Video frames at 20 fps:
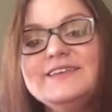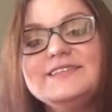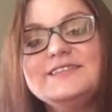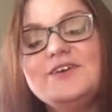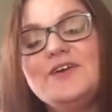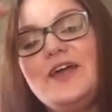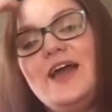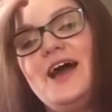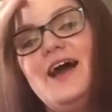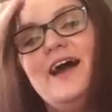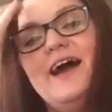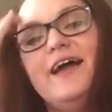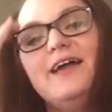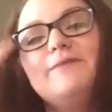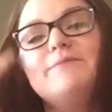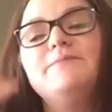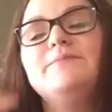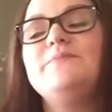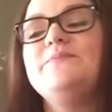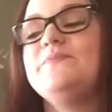So yeah,
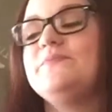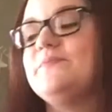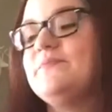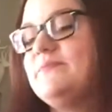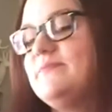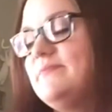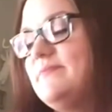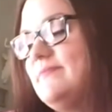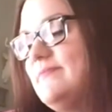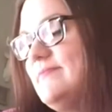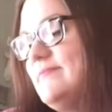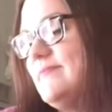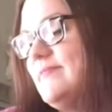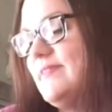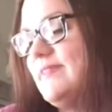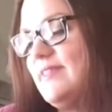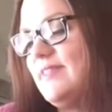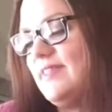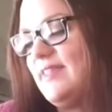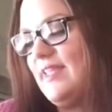I'm
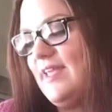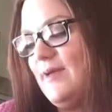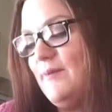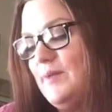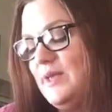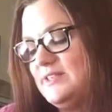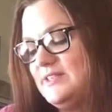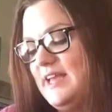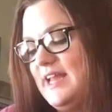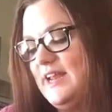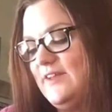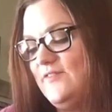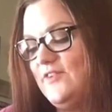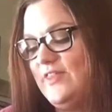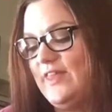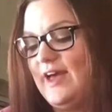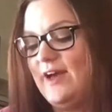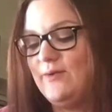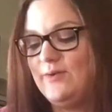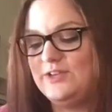excited for
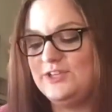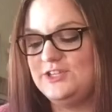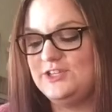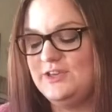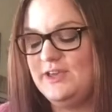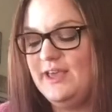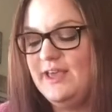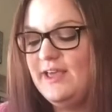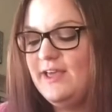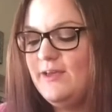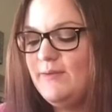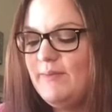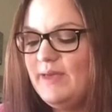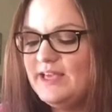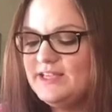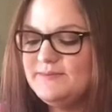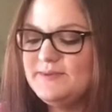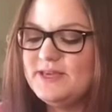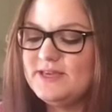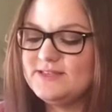that, which
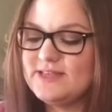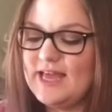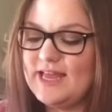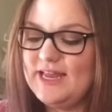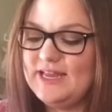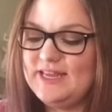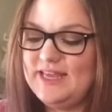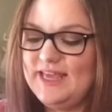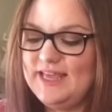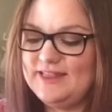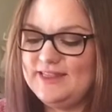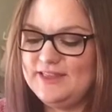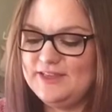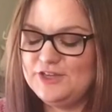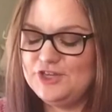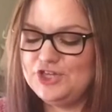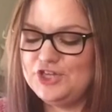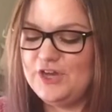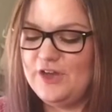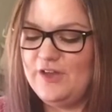makes me excited to get this
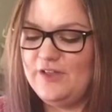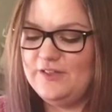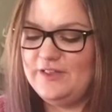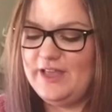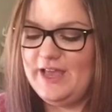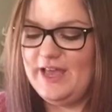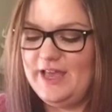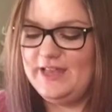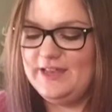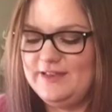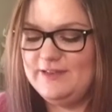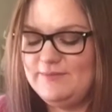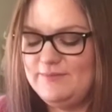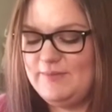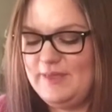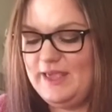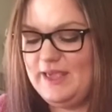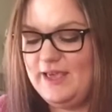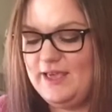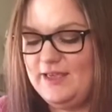shawl done
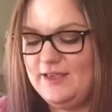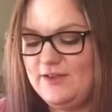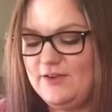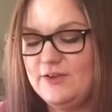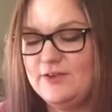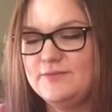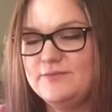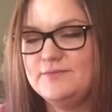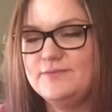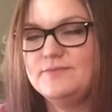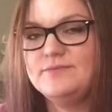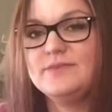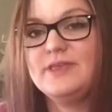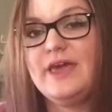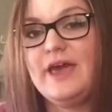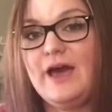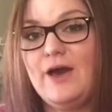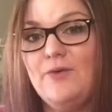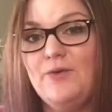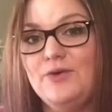or
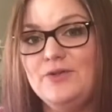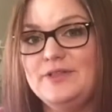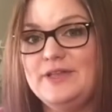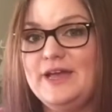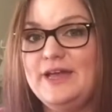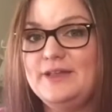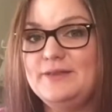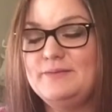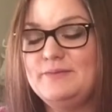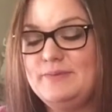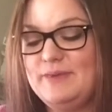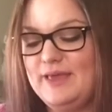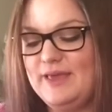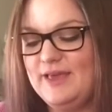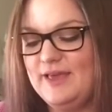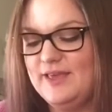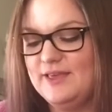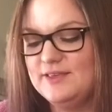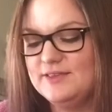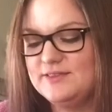cowl done,
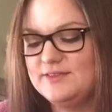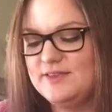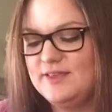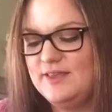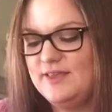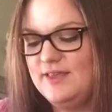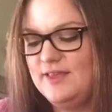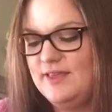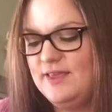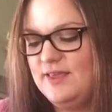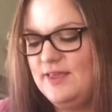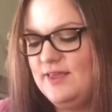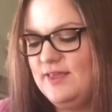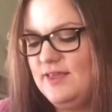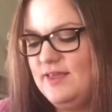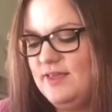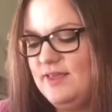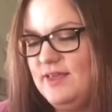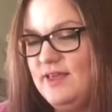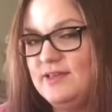because
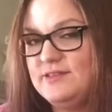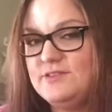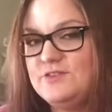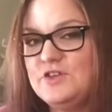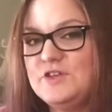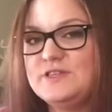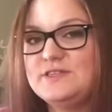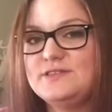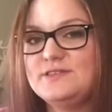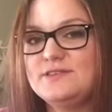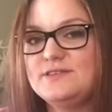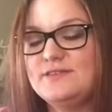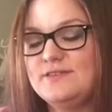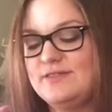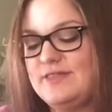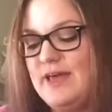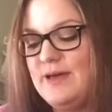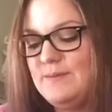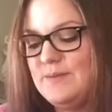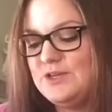it's just
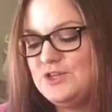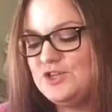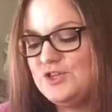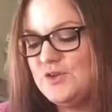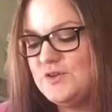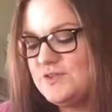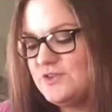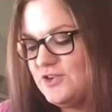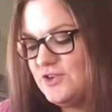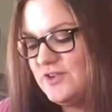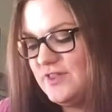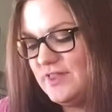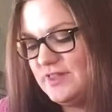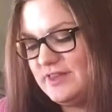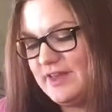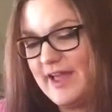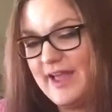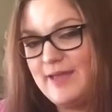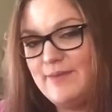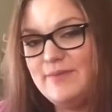that much closer to the
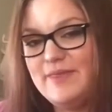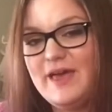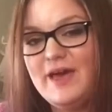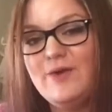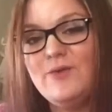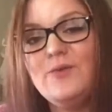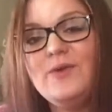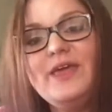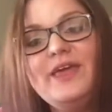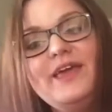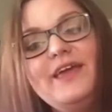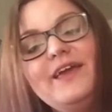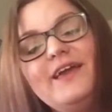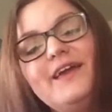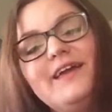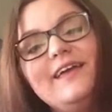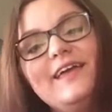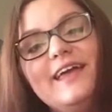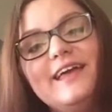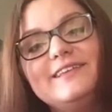time that we
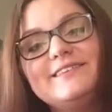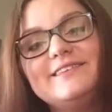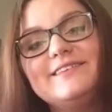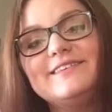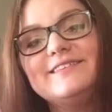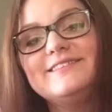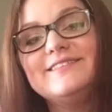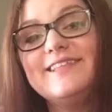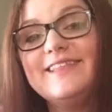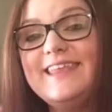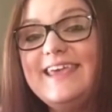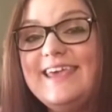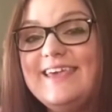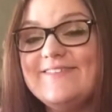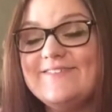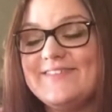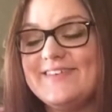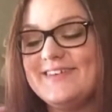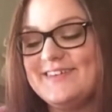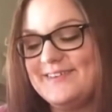get to
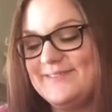leave.